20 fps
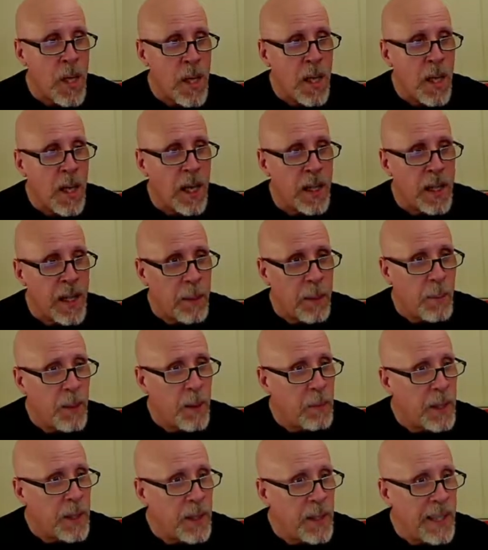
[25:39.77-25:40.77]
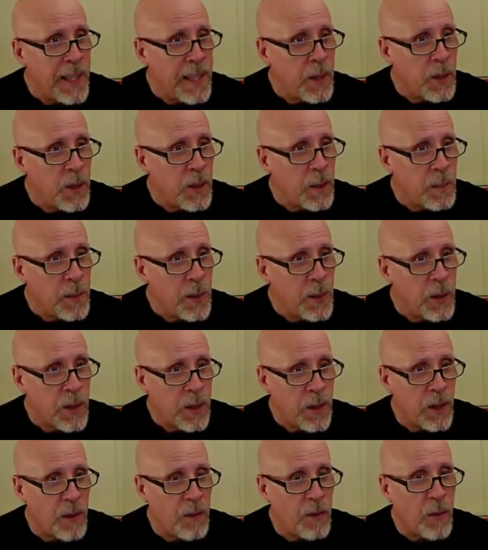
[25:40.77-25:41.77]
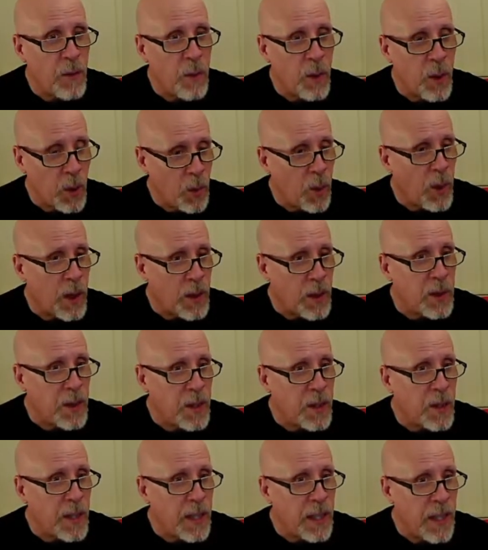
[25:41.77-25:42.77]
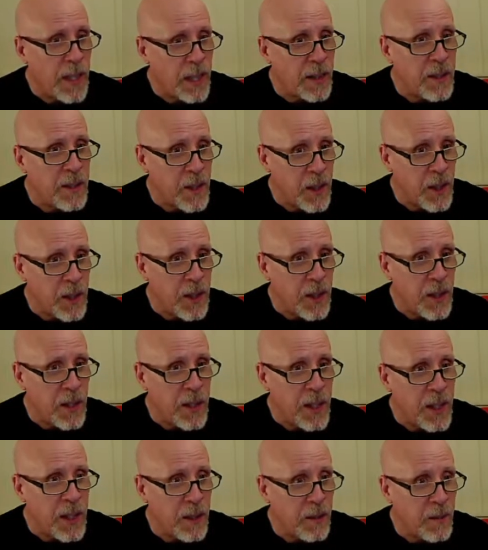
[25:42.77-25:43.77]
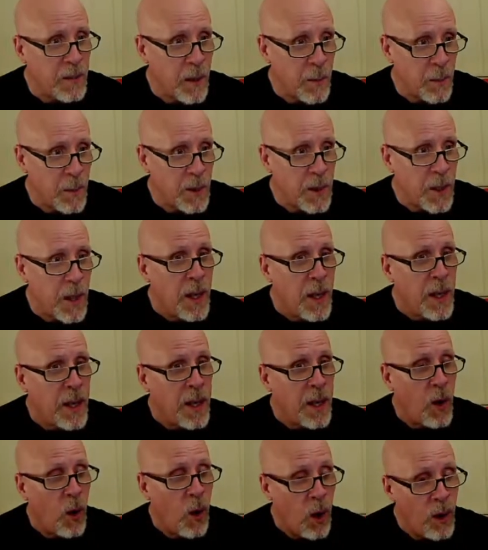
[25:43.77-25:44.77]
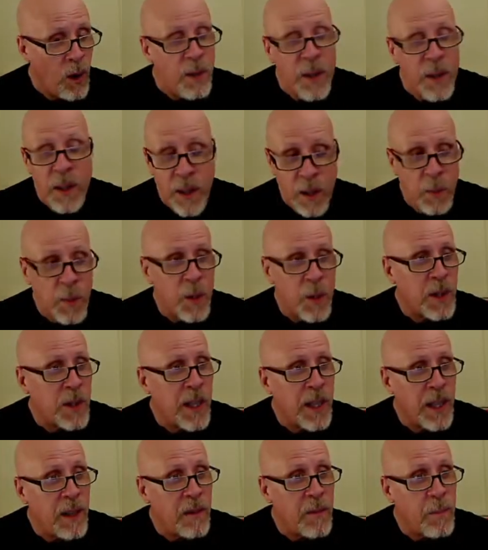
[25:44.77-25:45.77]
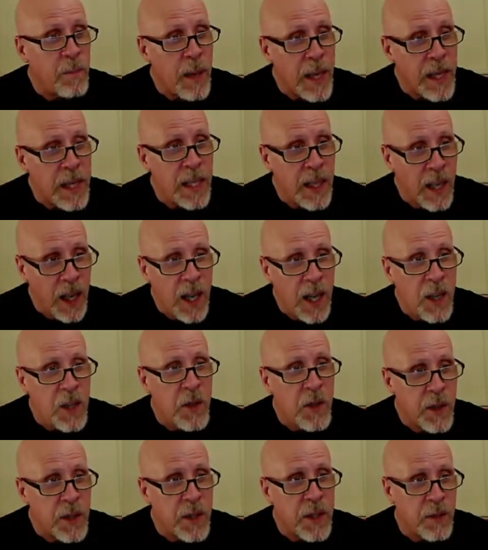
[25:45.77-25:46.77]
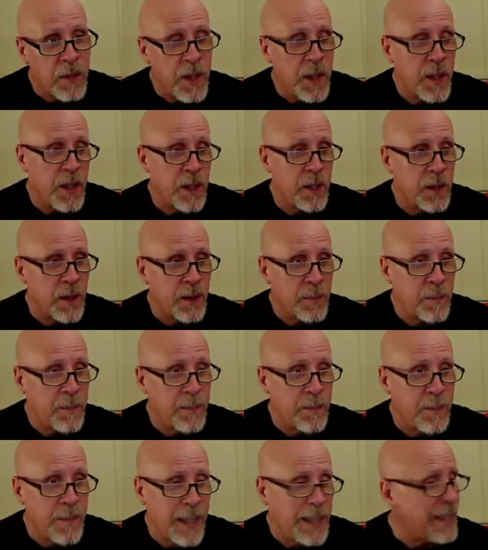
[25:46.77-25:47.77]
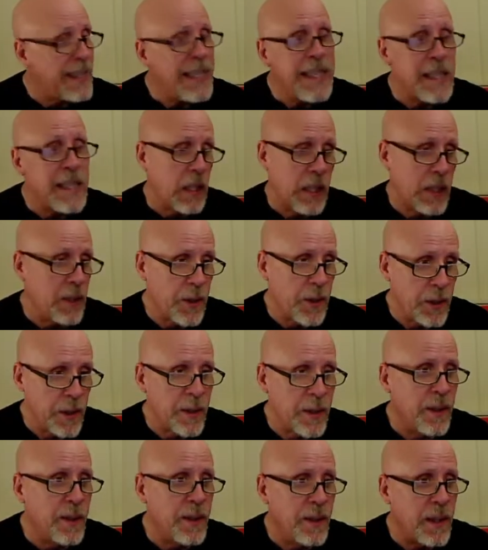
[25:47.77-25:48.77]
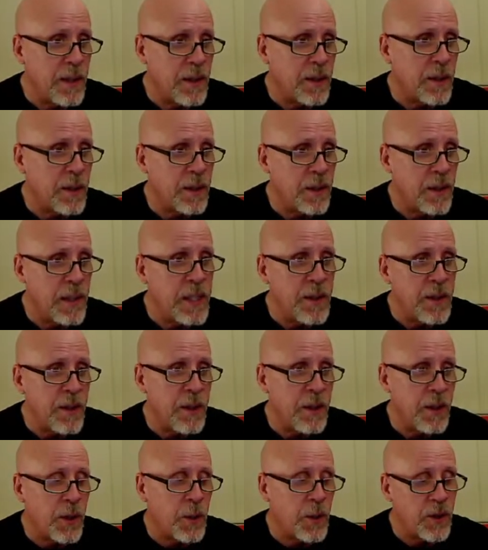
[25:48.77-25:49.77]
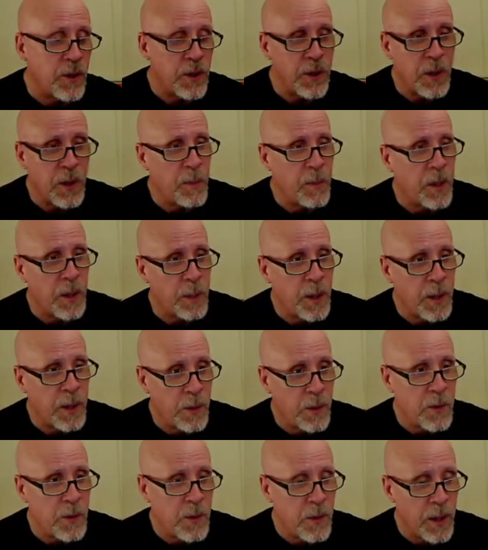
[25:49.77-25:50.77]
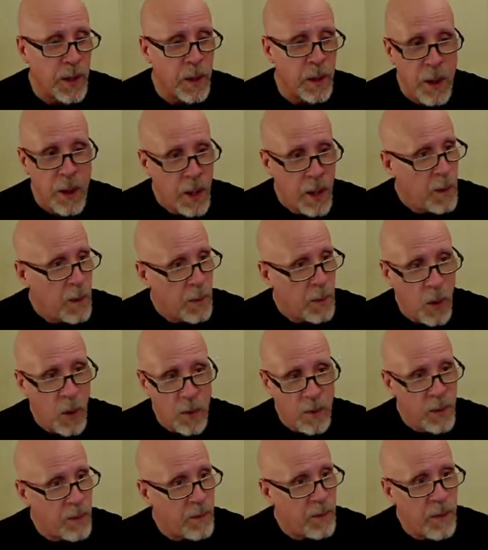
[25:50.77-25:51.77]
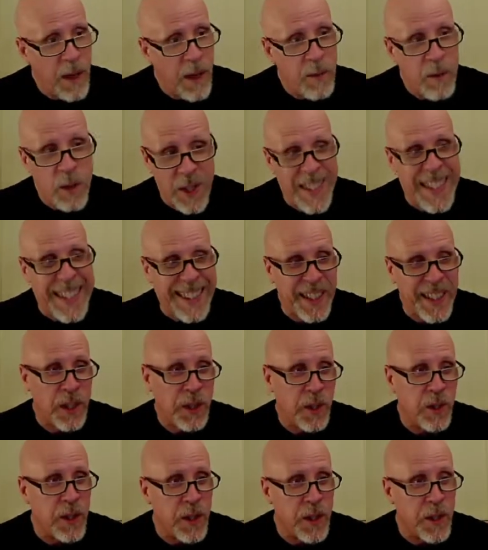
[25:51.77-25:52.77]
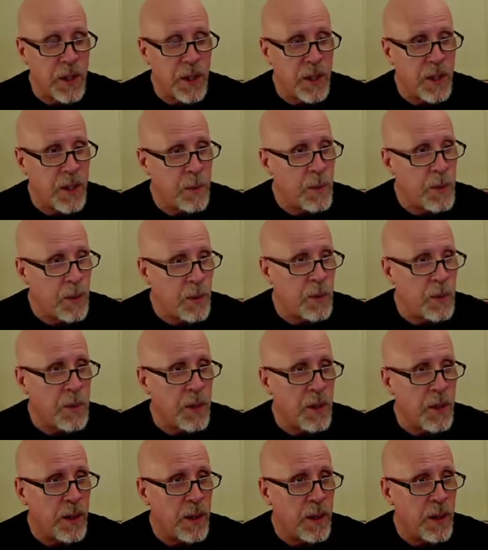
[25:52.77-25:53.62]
And that public key crypto stuff requires us to take the GCD of numbers, often numbers that have many hundreds of digits, at least 100. That's the least secure system anybody uses now, but often 500 or 600 digits can be used.